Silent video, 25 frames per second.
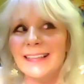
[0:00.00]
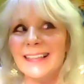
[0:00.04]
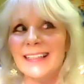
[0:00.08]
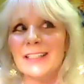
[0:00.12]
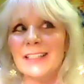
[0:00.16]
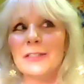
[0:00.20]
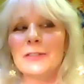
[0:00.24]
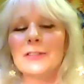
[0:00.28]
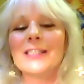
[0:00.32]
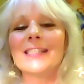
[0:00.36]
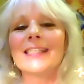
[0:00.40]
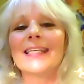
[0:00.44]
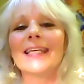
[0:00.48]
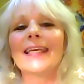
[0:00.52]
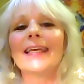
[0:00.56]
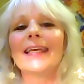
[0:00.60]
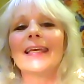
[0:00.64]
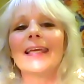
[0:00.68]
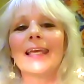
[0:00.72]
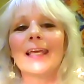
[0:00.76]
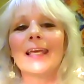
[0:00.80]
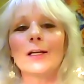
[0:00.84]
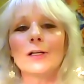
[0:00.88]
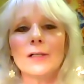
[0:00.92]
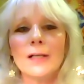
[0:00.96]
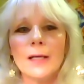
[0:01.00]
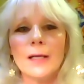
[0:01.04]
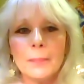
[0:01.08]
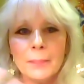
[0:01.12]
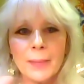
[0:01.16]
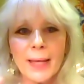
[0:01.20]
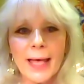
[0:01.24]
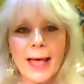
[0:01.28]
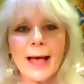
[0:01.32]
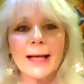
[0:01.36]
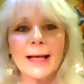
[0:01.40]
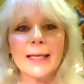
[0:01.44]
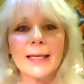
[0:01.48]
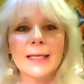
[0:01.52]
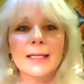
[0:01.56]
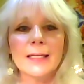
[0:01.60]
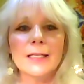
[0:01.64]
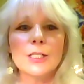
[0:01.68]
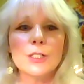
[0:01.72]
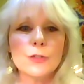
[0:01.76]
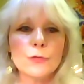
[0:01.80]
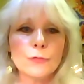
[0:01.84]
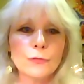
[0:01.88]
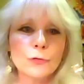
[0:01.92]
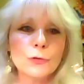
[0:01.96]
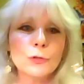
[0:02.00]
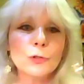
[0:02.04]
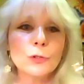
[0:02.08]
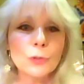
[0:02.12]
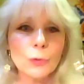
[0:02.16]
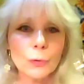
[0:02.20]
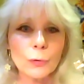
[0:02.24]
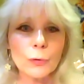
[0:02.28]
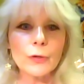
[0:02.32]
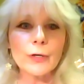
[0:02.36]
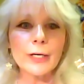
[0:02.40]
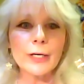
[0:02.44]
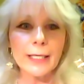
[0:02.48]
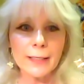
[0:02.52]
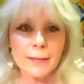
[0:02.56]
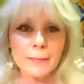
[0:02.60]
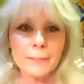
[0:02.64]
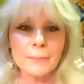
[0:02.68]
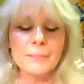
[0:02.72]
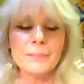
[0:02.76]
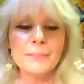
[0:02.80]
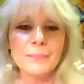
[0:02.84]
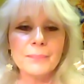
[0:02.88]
you see, it'll come back in its full glory.